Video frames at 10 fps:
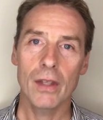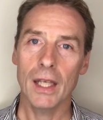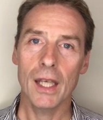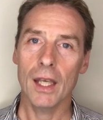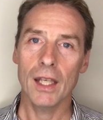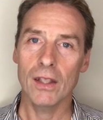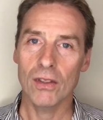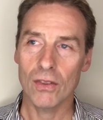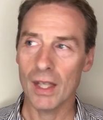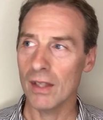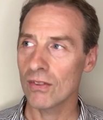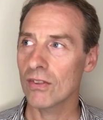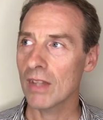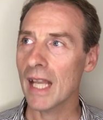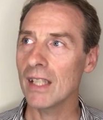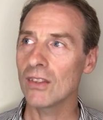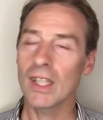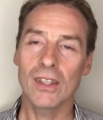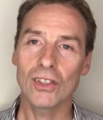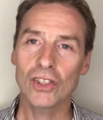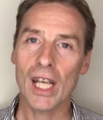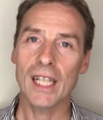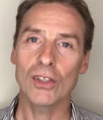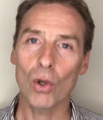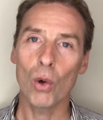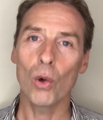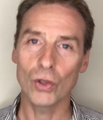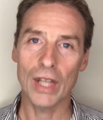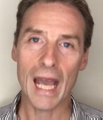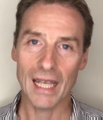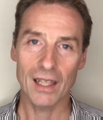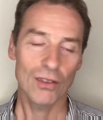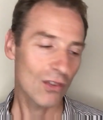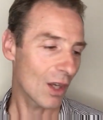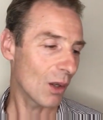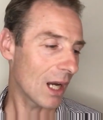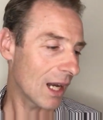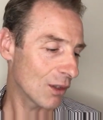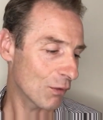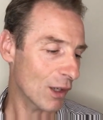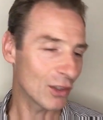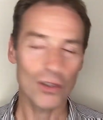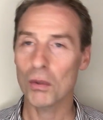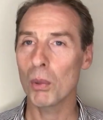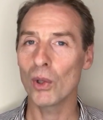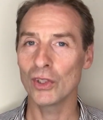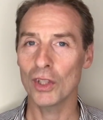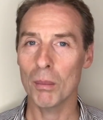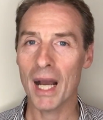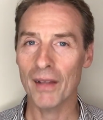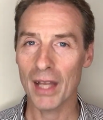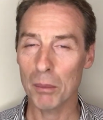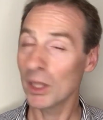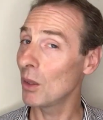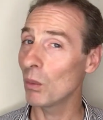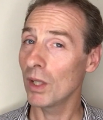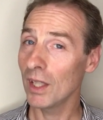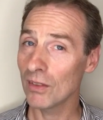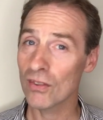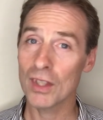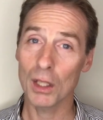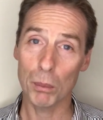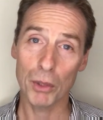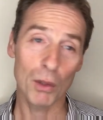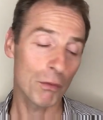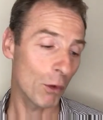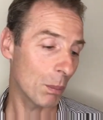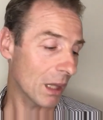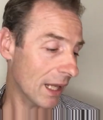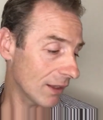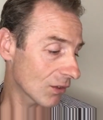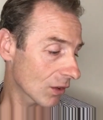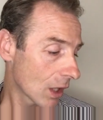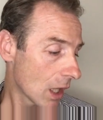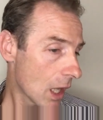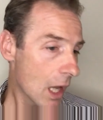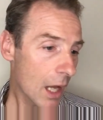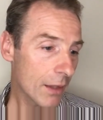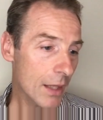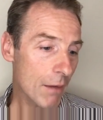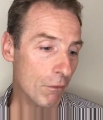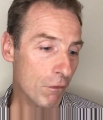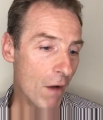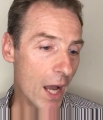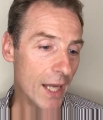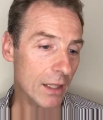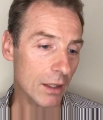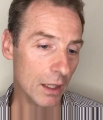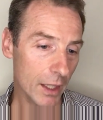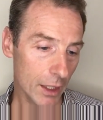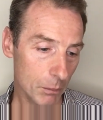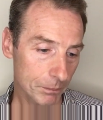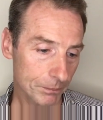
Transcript: it stayed in the shade all day, so I was very disappointed about that, but it's still a beautiful place. And then finally,